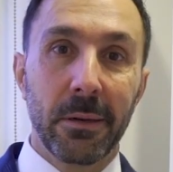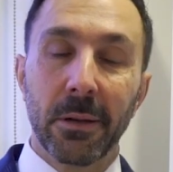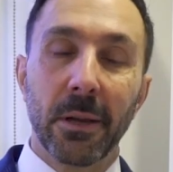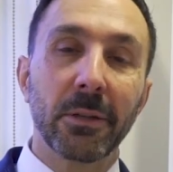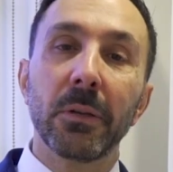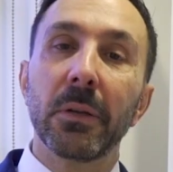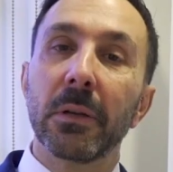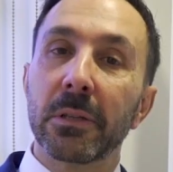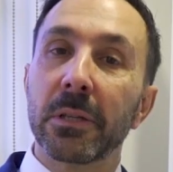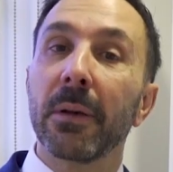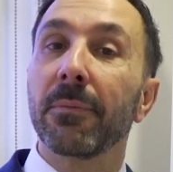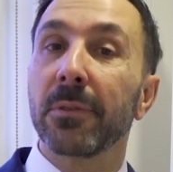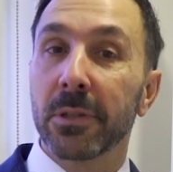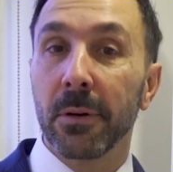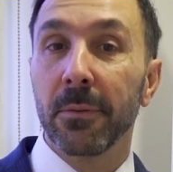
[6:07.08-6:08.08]
you're not doing
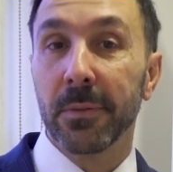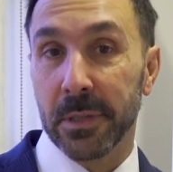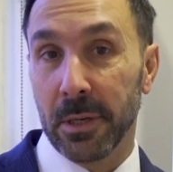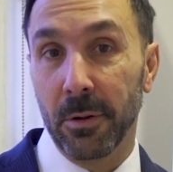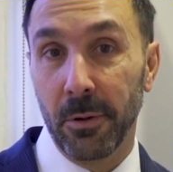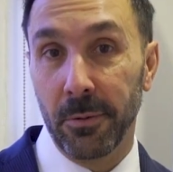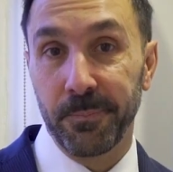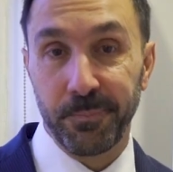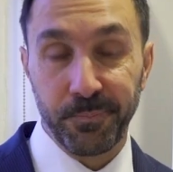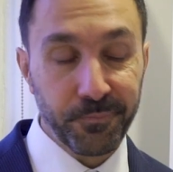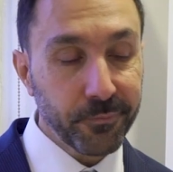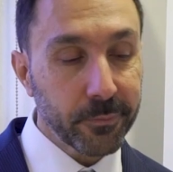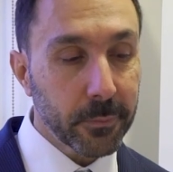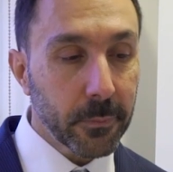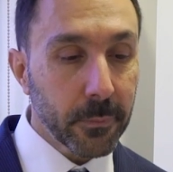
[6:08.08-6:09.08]
yourself a service at all.
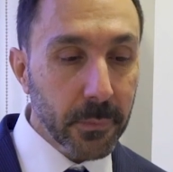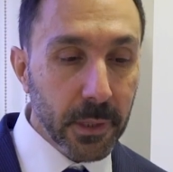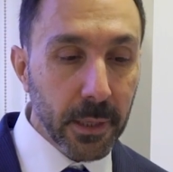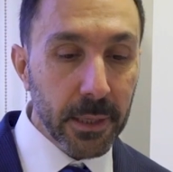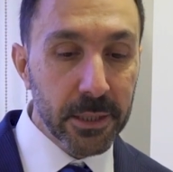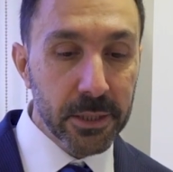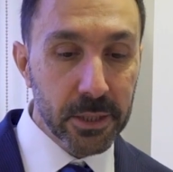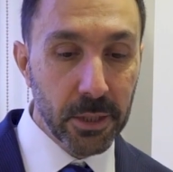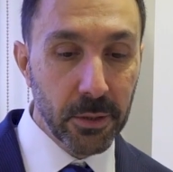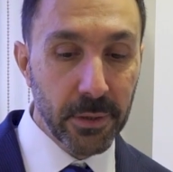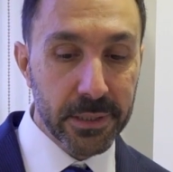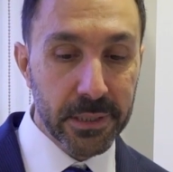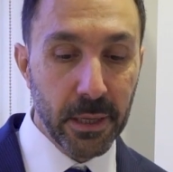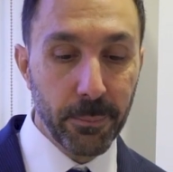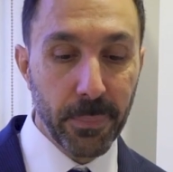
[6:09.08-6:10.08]
So
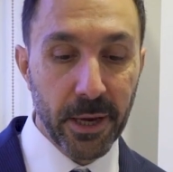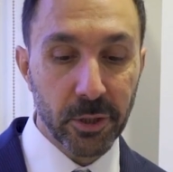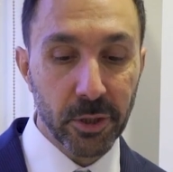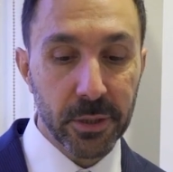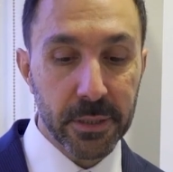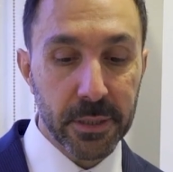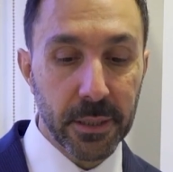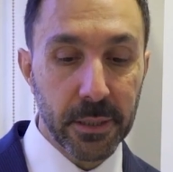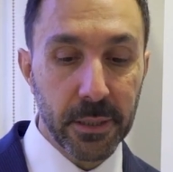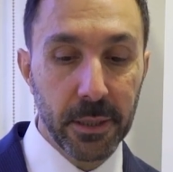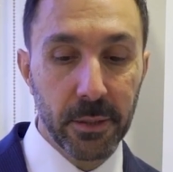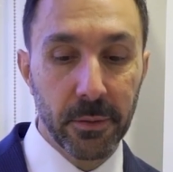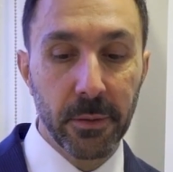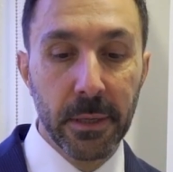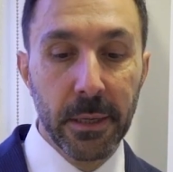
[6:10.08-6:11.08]
I tell patients that
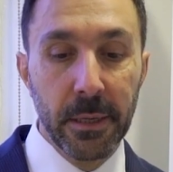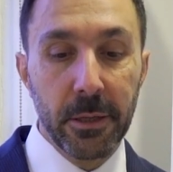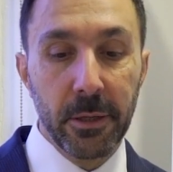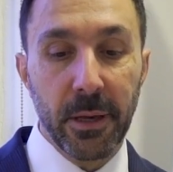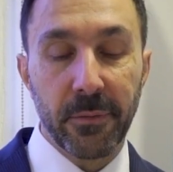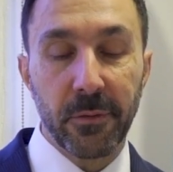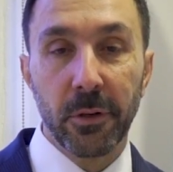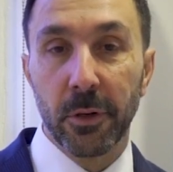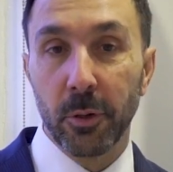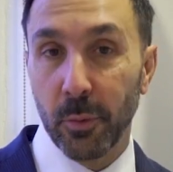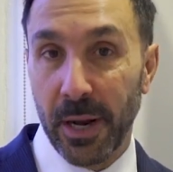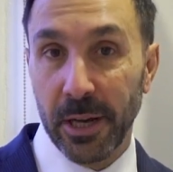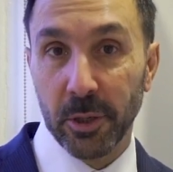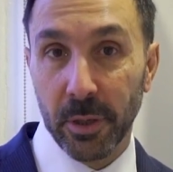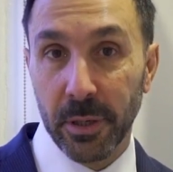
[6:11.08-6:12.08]
you have to do it
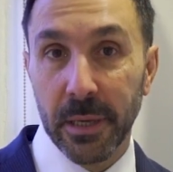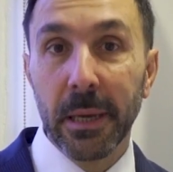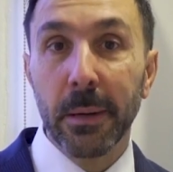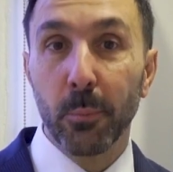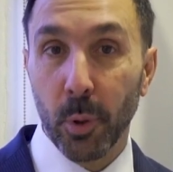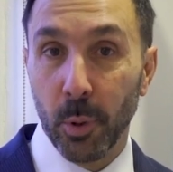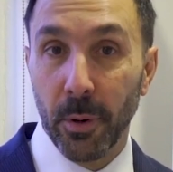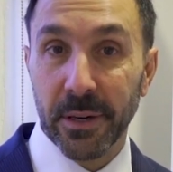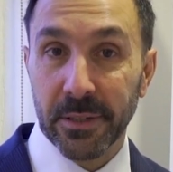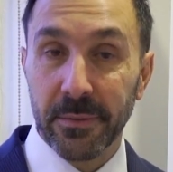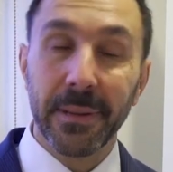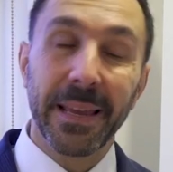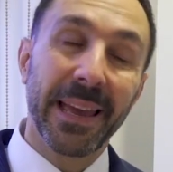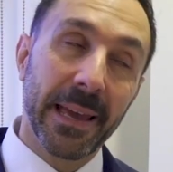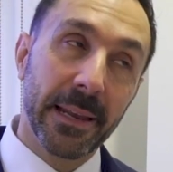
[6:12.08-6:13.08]
gradually,
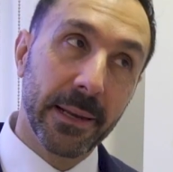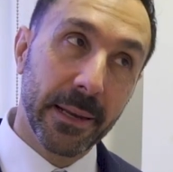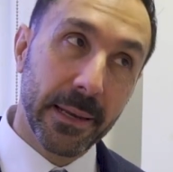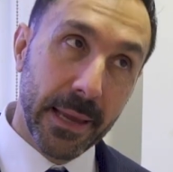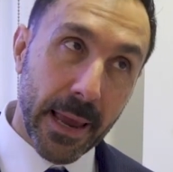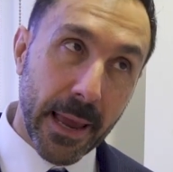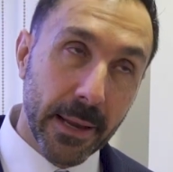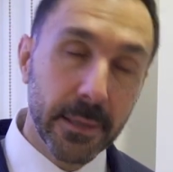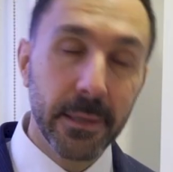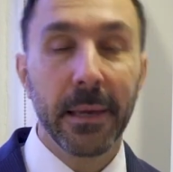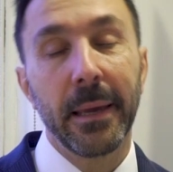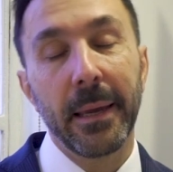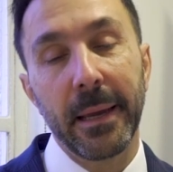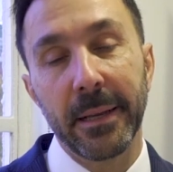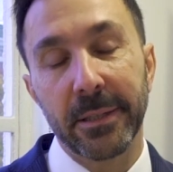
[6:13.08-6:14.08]
progressively, and at the
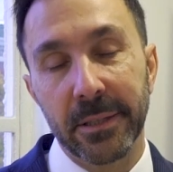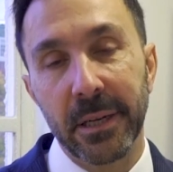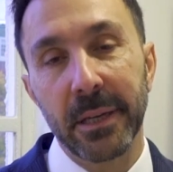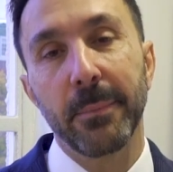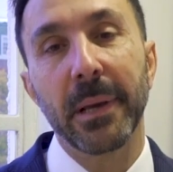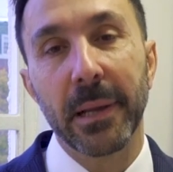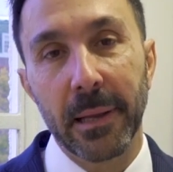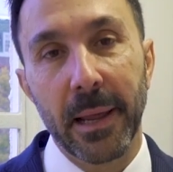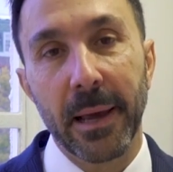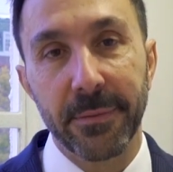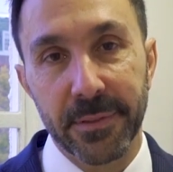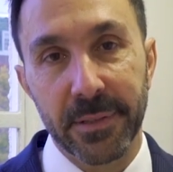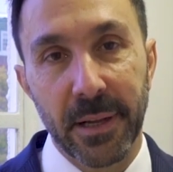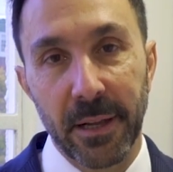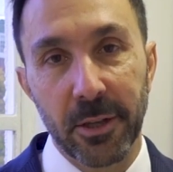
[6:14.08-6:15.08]
end, it's going to be a
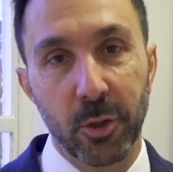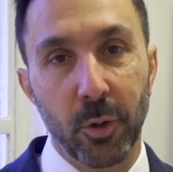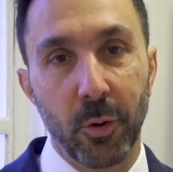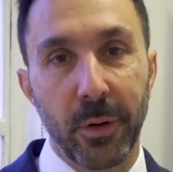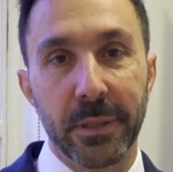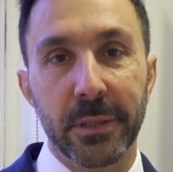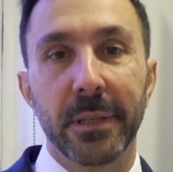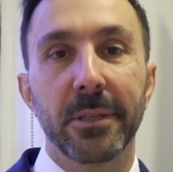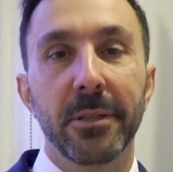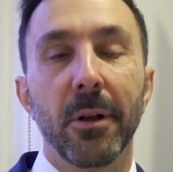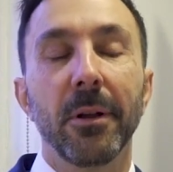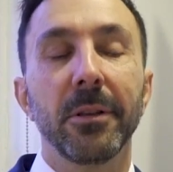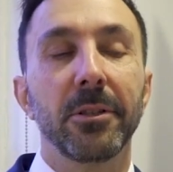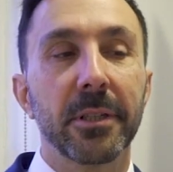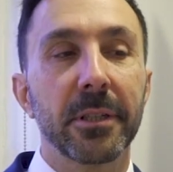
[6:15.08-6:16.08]
lifestyle choice. It's
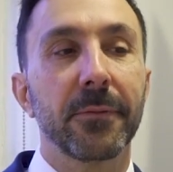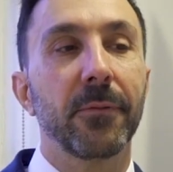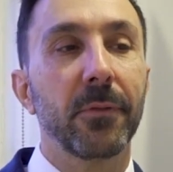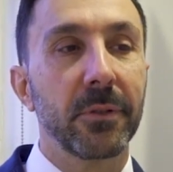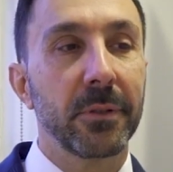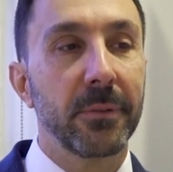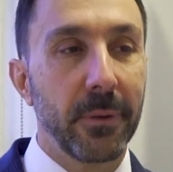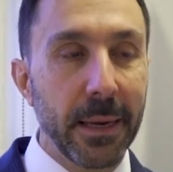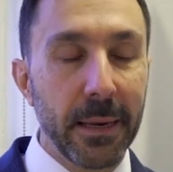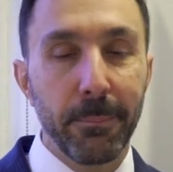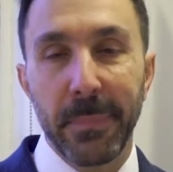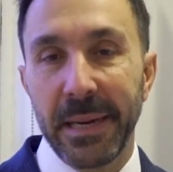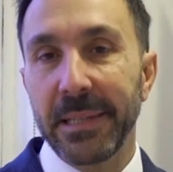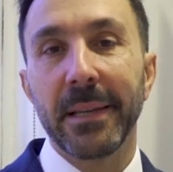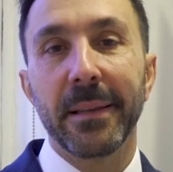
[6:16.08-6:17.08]
not just for
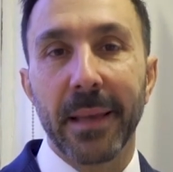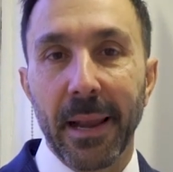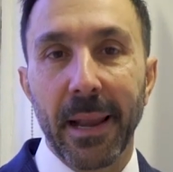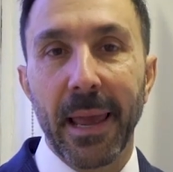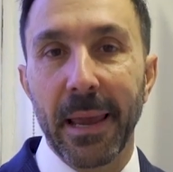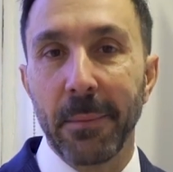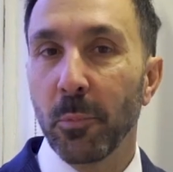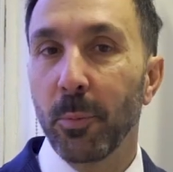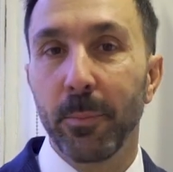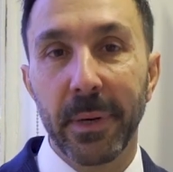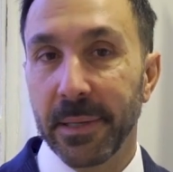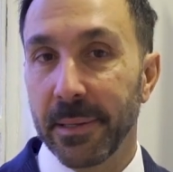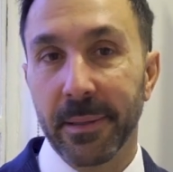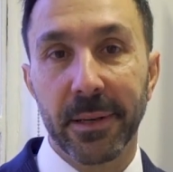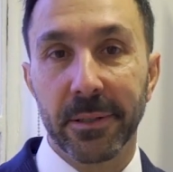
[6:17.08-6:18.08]
meeting that aim or
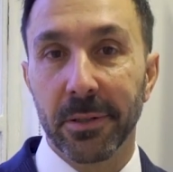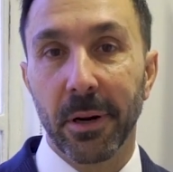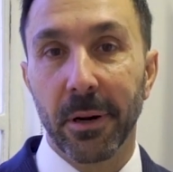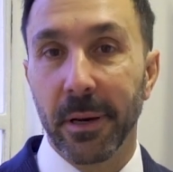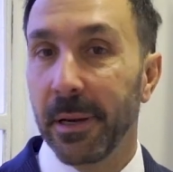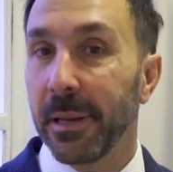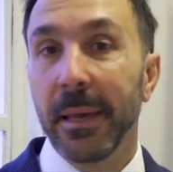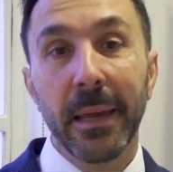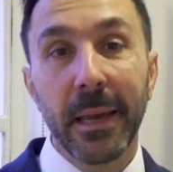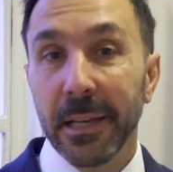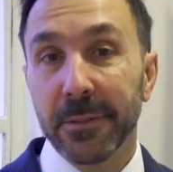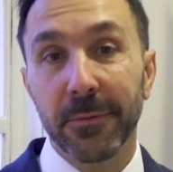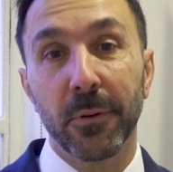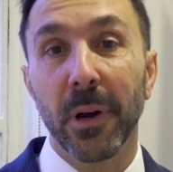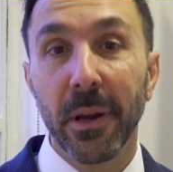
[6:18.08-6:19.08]
meeting that target.
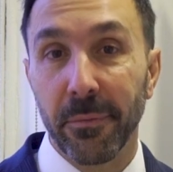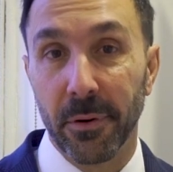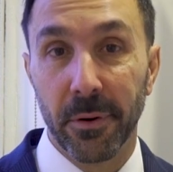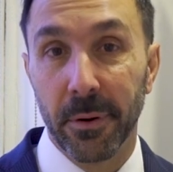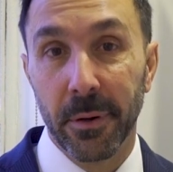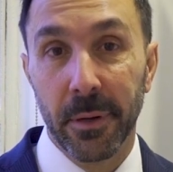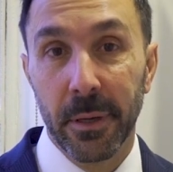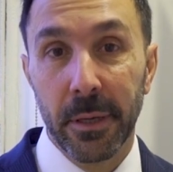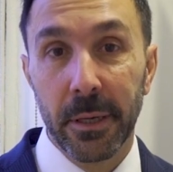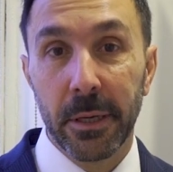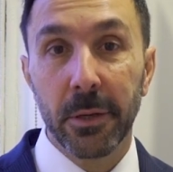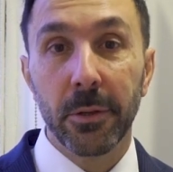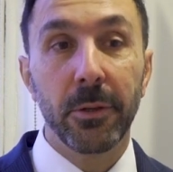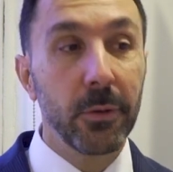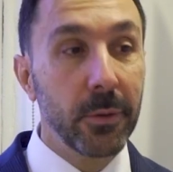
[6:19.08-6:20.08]
It's forever.
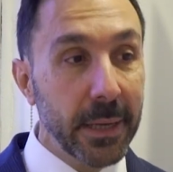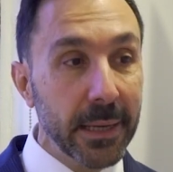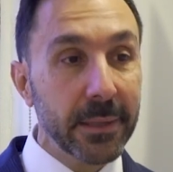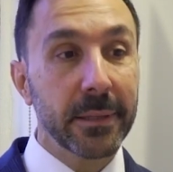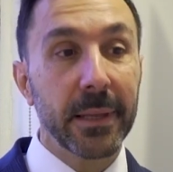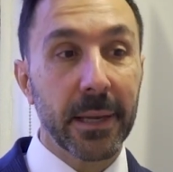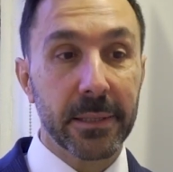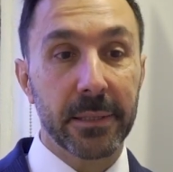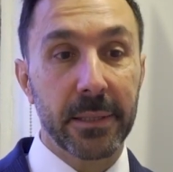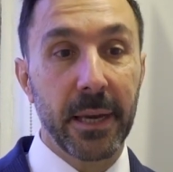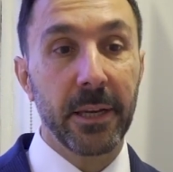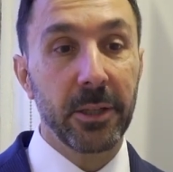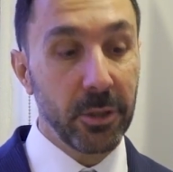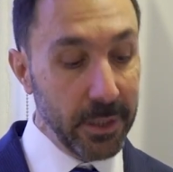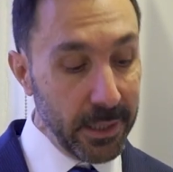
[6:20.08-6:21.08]
You get to that
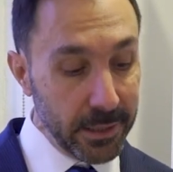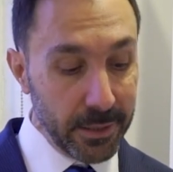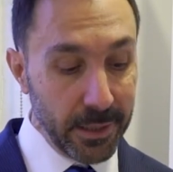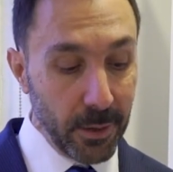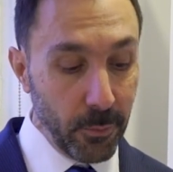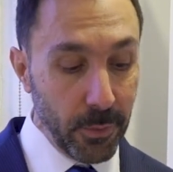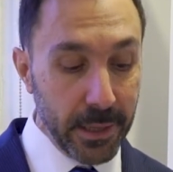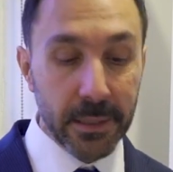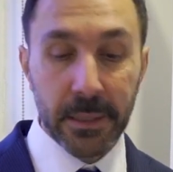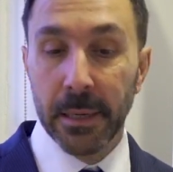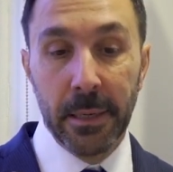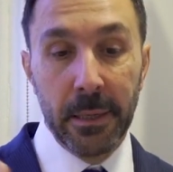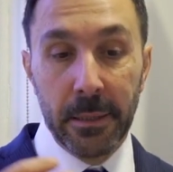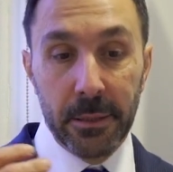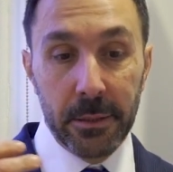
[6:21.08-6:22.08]
stage, you get to that weight,
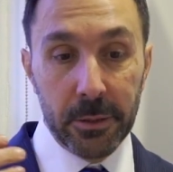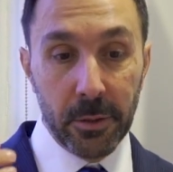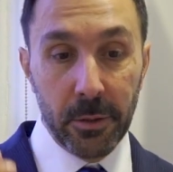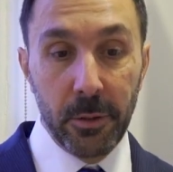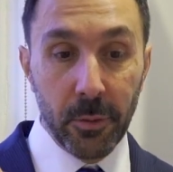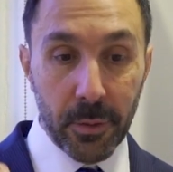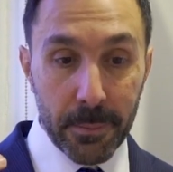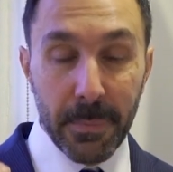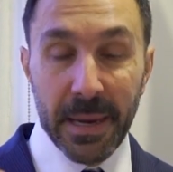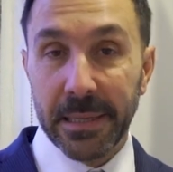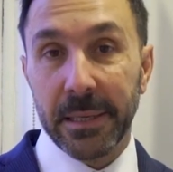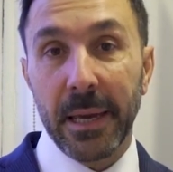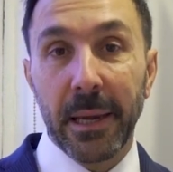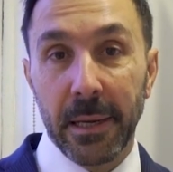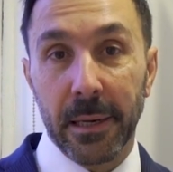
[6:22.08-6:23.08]
so you can
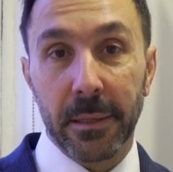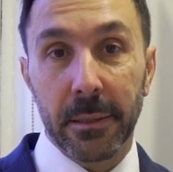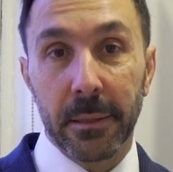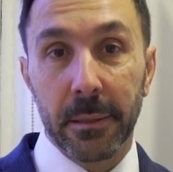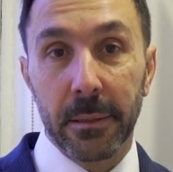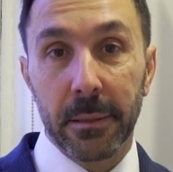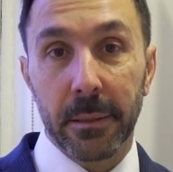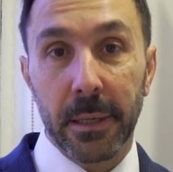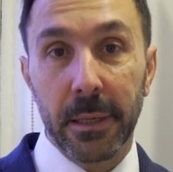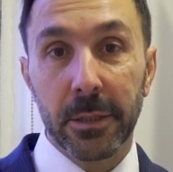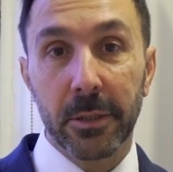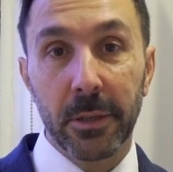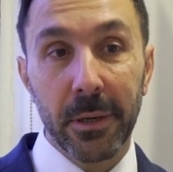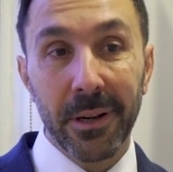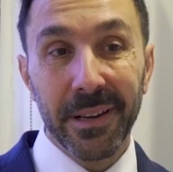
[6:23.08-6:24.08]
maintain it. Okay,
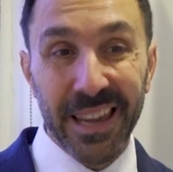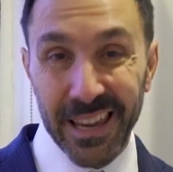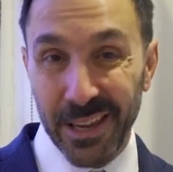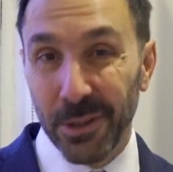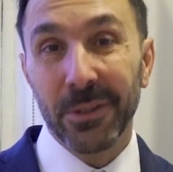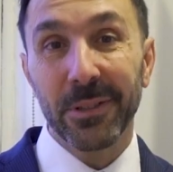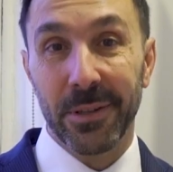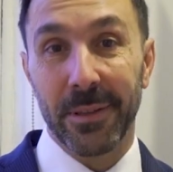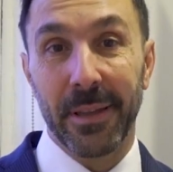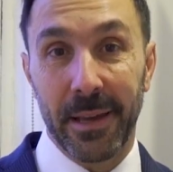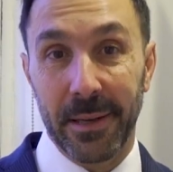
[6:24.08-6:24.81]
so you got to get used to